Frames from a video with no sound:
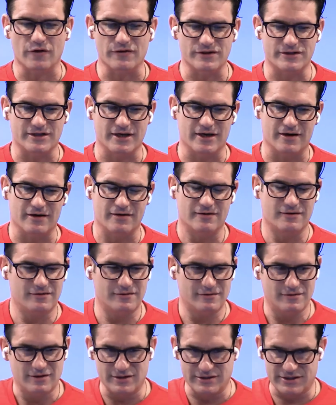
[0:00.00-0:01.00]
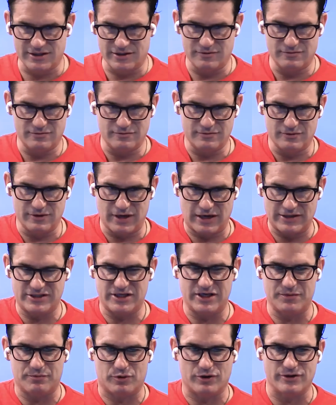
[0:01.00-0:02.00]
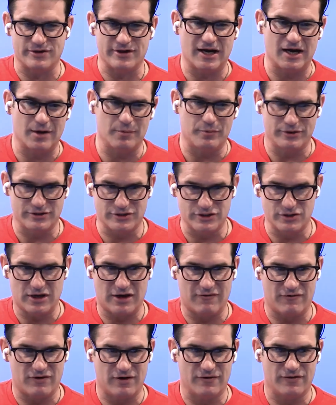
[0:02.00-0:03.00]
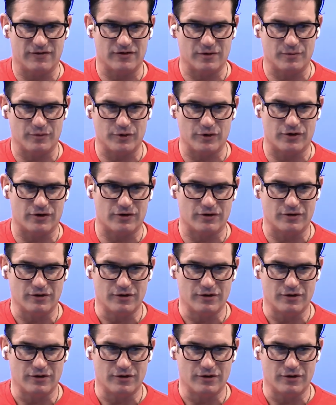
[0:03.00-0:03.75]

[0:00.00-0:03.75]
this data? Is it? I see it printed out, but do you have it on the computer?